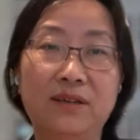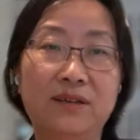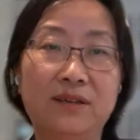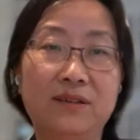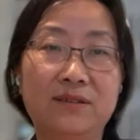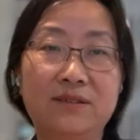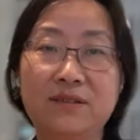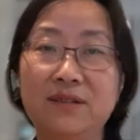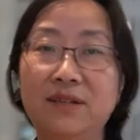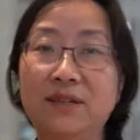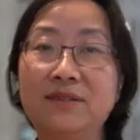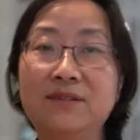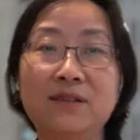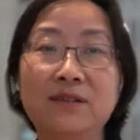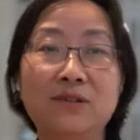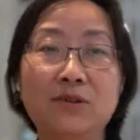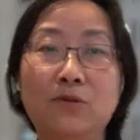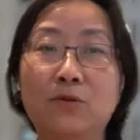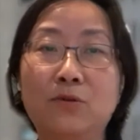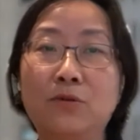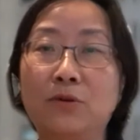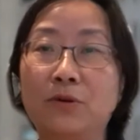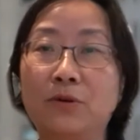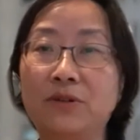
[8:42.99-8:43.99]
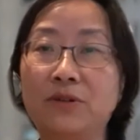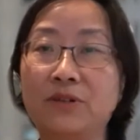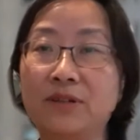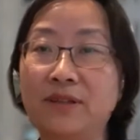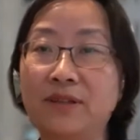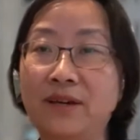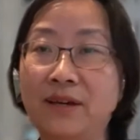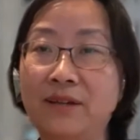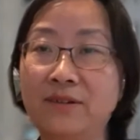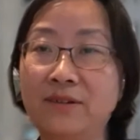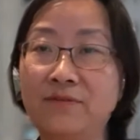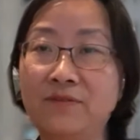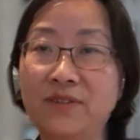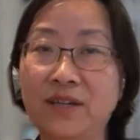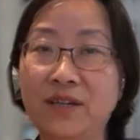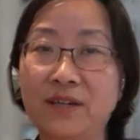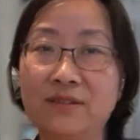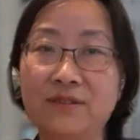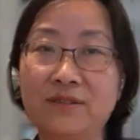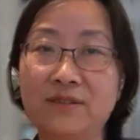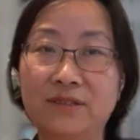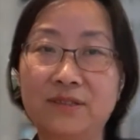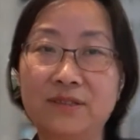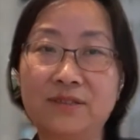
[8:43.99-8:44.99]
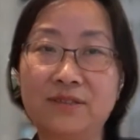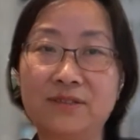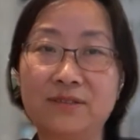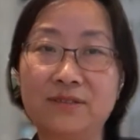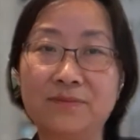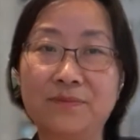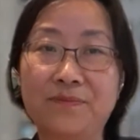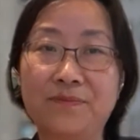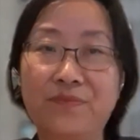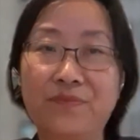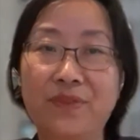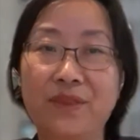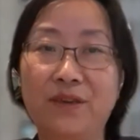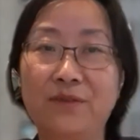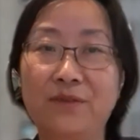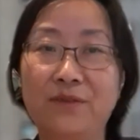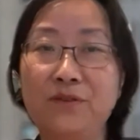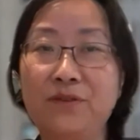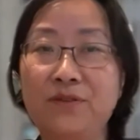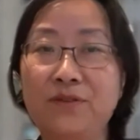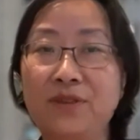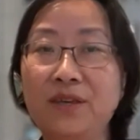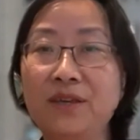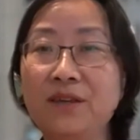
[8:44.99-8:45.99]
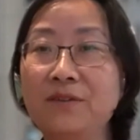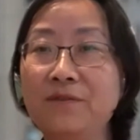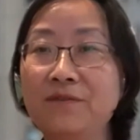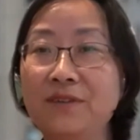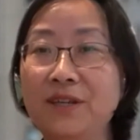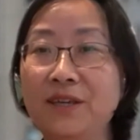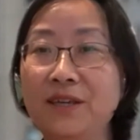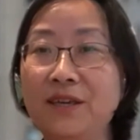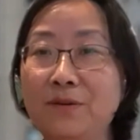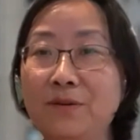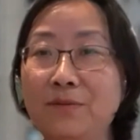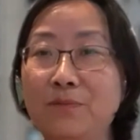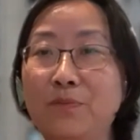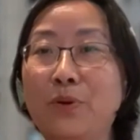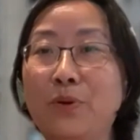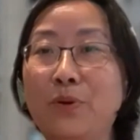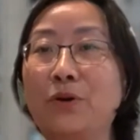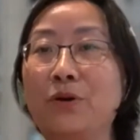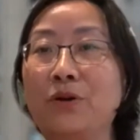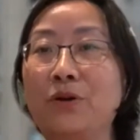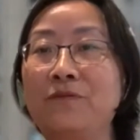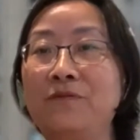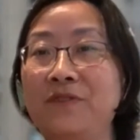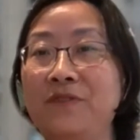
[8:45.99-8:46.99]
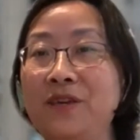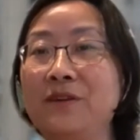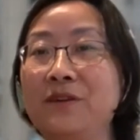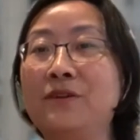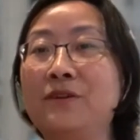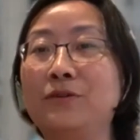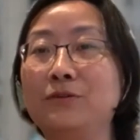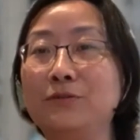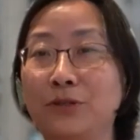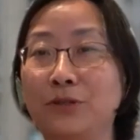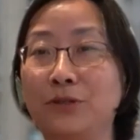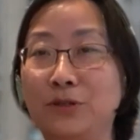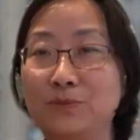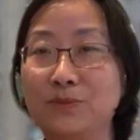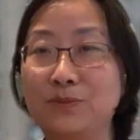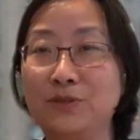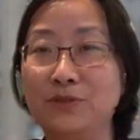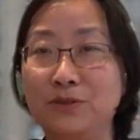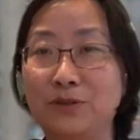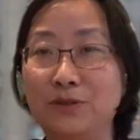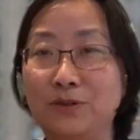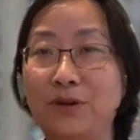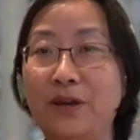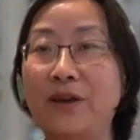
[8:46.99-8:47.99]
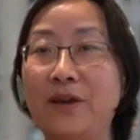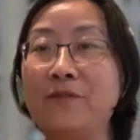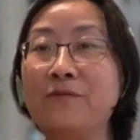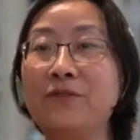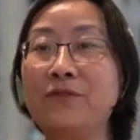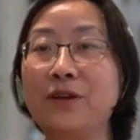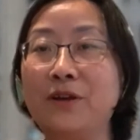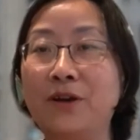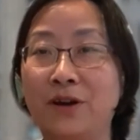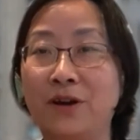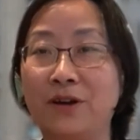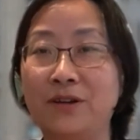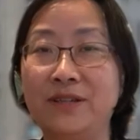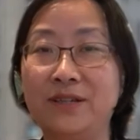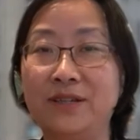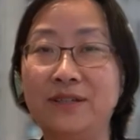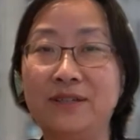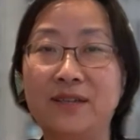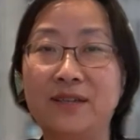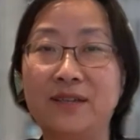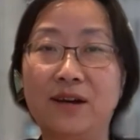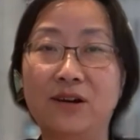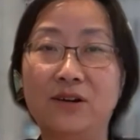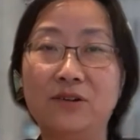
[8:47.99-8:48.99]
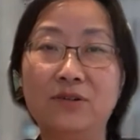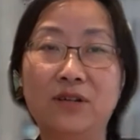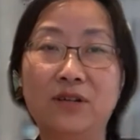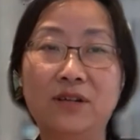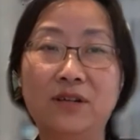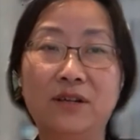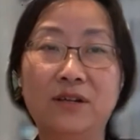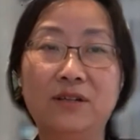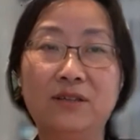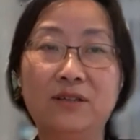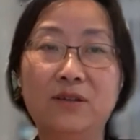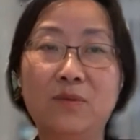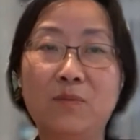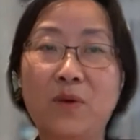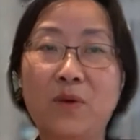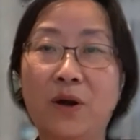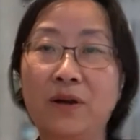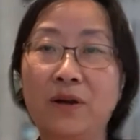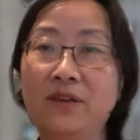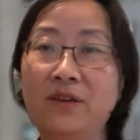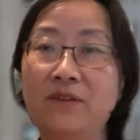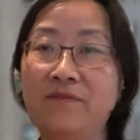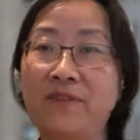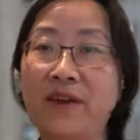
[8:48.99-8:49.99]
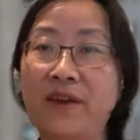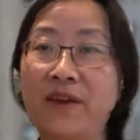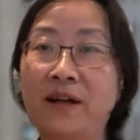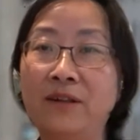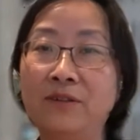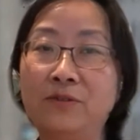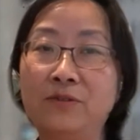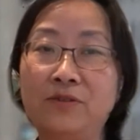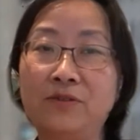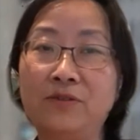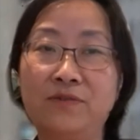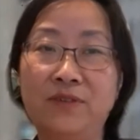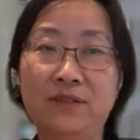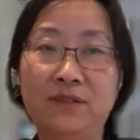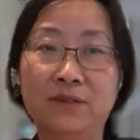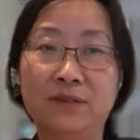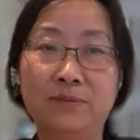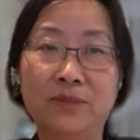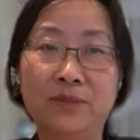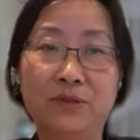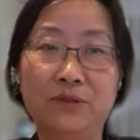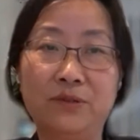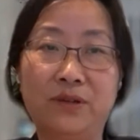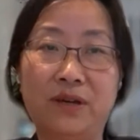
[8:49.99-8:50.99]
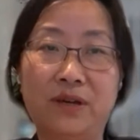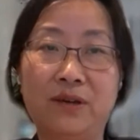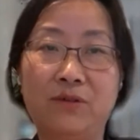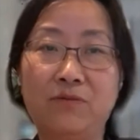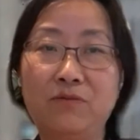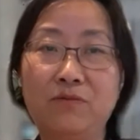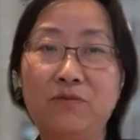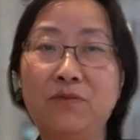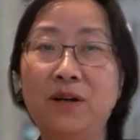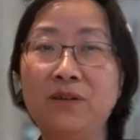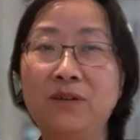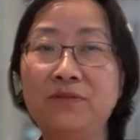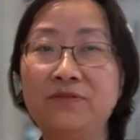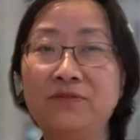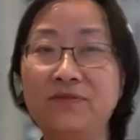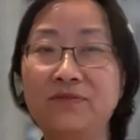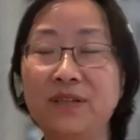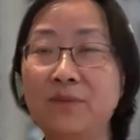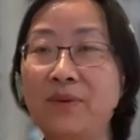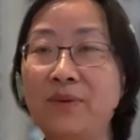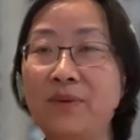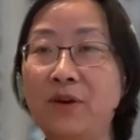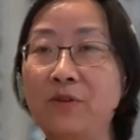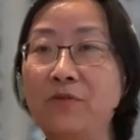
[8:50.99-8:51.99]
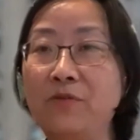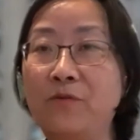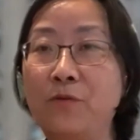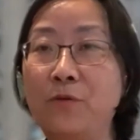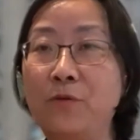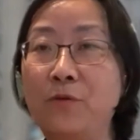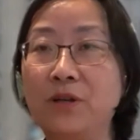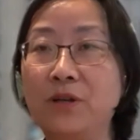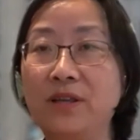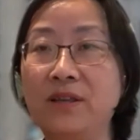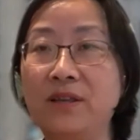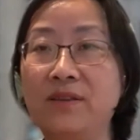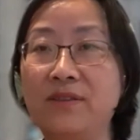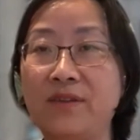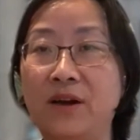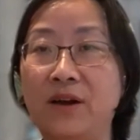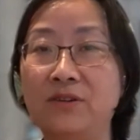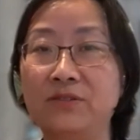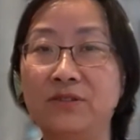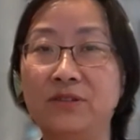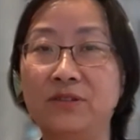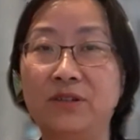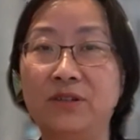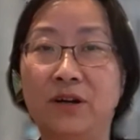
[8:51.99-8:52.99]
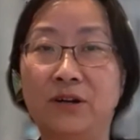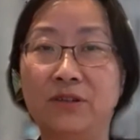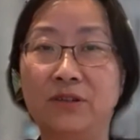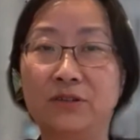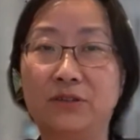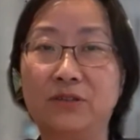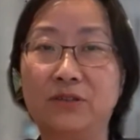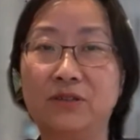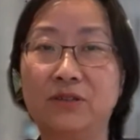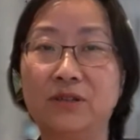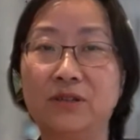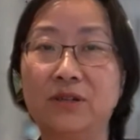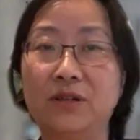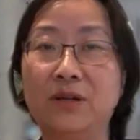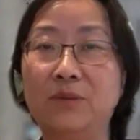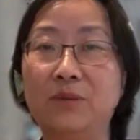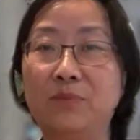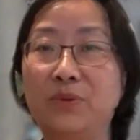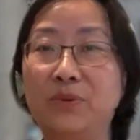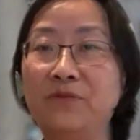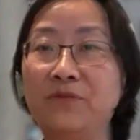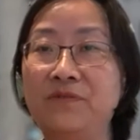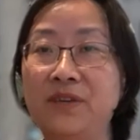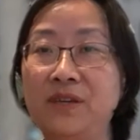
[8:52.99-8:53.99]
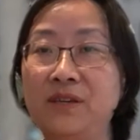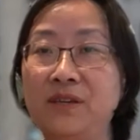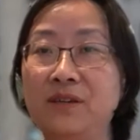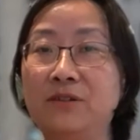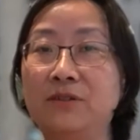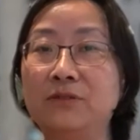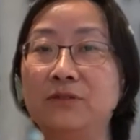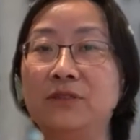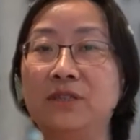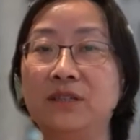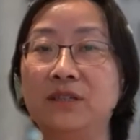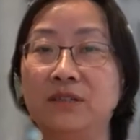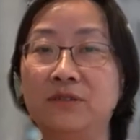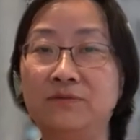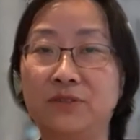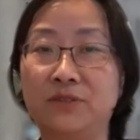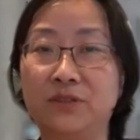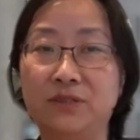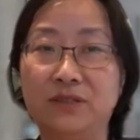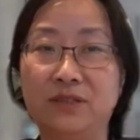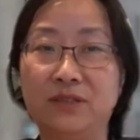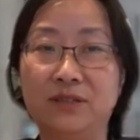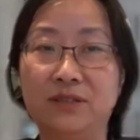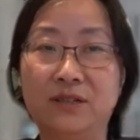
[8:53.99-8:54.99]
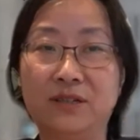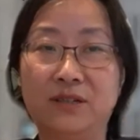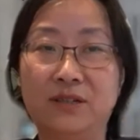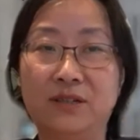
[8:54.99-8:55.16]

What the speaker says: it's less than a quarter that of Tesla's. If you think of it in per vehicle terms, so every car they sell, the market values VW at roughly about $14,000 per vehicle delivered,